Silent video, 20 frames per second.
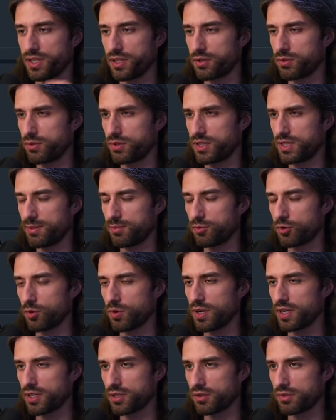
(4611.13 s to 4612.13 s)
I could keep
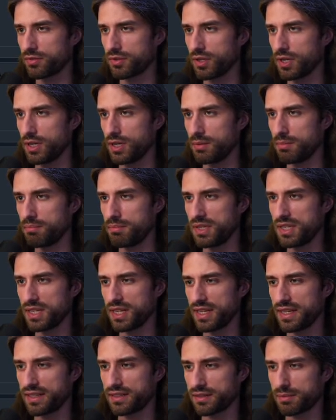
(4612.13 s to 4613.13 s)
track of min
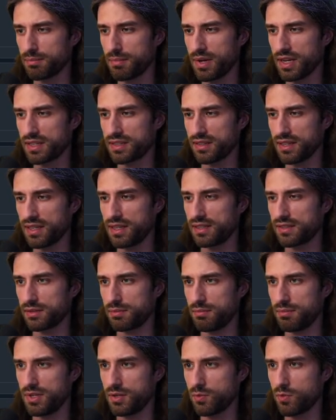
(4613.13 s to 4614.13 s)
x, max x,
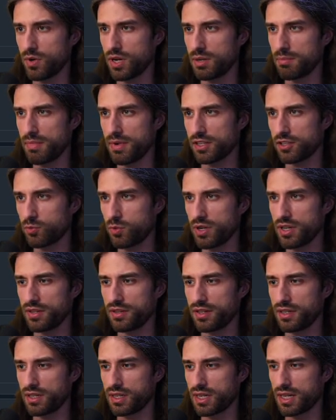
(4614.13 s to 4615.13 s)
min y, max y, and
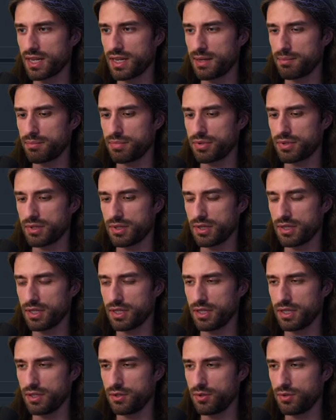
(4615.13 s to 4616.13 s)
then clamp
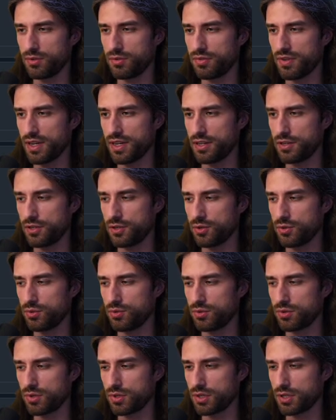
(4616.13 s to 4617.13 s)
the value
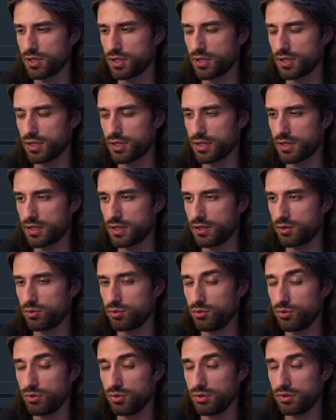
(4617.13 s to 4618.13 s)
to
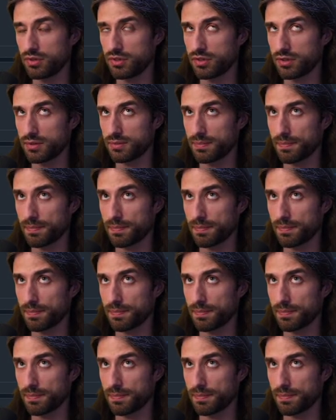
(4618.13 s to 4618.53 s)
those.